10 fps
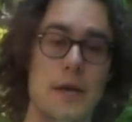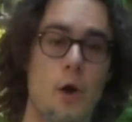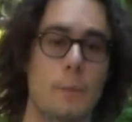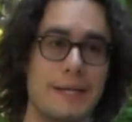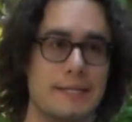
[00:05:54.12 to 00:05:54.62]

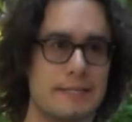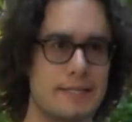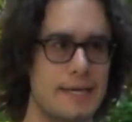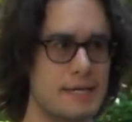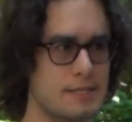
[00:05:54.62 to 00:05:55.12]
hoping to
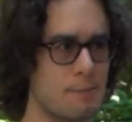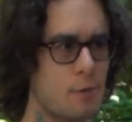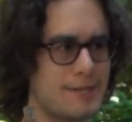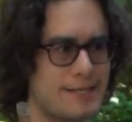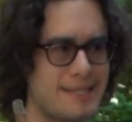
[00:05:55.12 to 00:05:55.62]
see is I'm
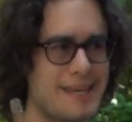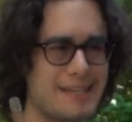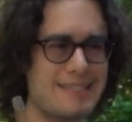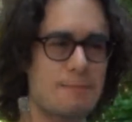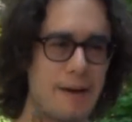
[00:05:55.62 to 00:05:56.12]
hoping to see
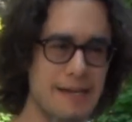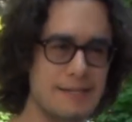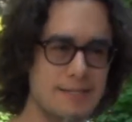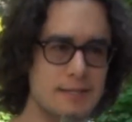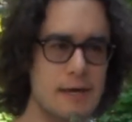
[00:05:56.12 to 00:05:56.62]
that
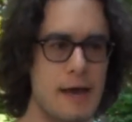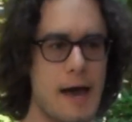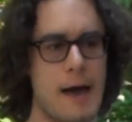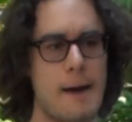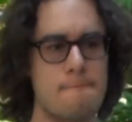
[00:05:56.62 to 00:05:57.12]
spice
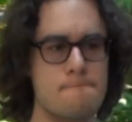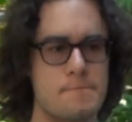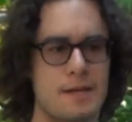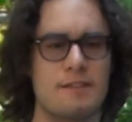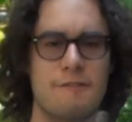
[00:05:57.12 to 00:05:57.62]

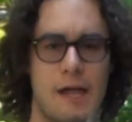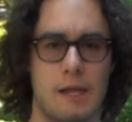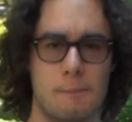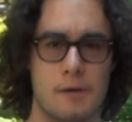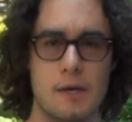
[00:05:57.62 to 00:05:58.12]

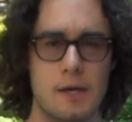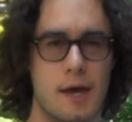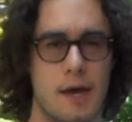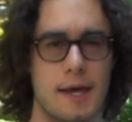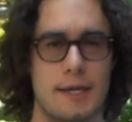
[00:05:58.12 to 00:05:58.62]
develop
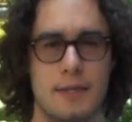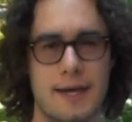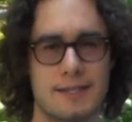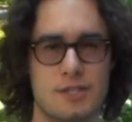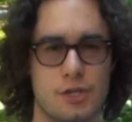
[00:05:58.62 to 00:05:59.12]
in the
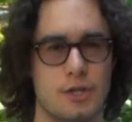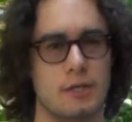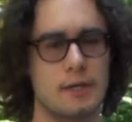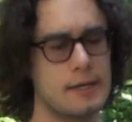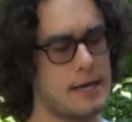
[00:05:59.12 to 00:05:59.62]
next third.
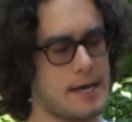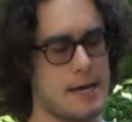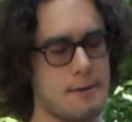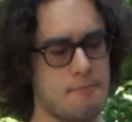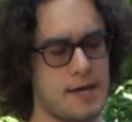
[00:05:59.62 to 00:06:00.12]

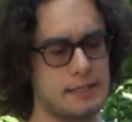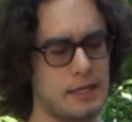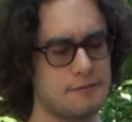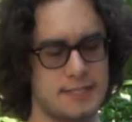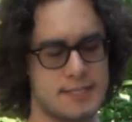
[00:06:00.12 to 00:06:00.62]
I'd
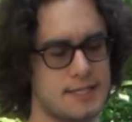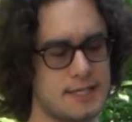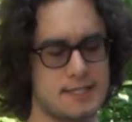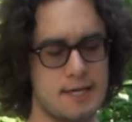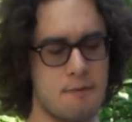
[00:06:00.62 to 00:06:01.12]
love to see
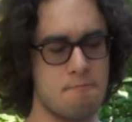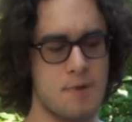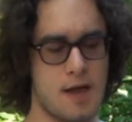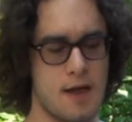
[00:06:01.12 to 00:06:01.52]
some